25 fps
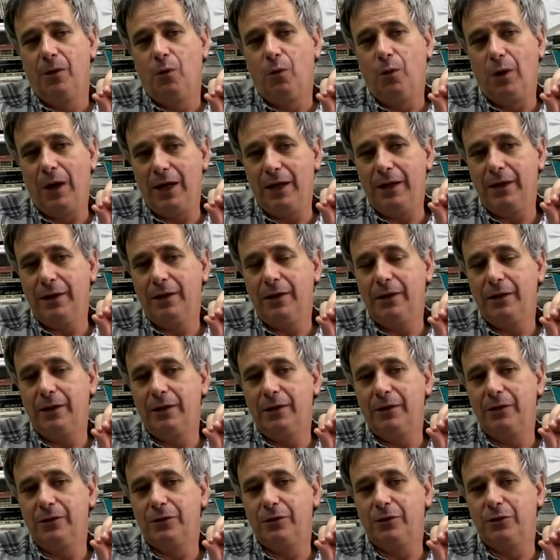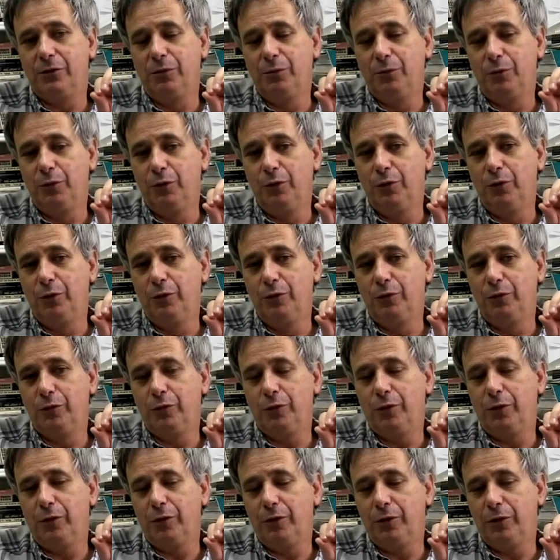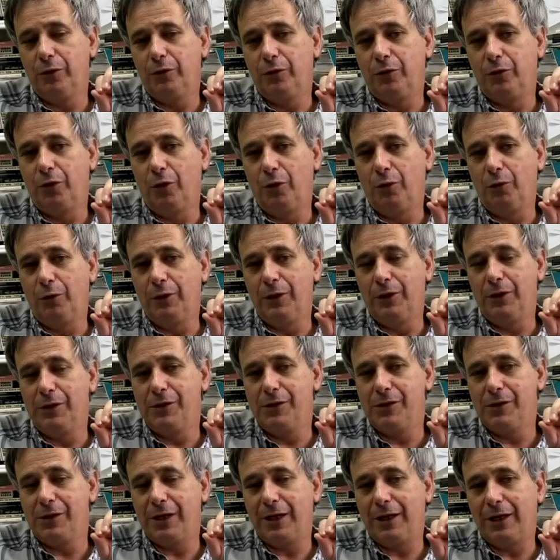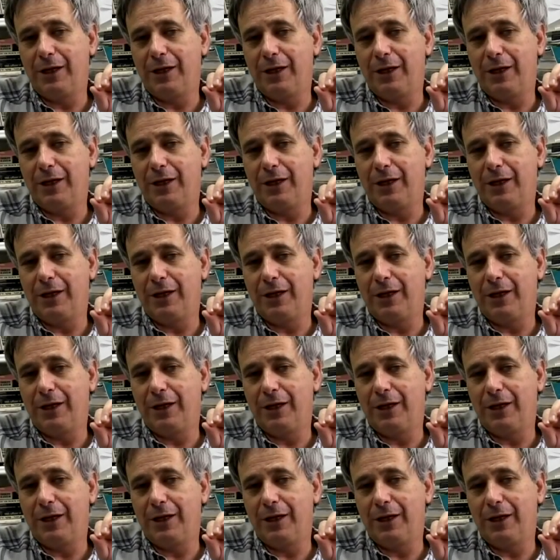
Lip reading: One is to move towards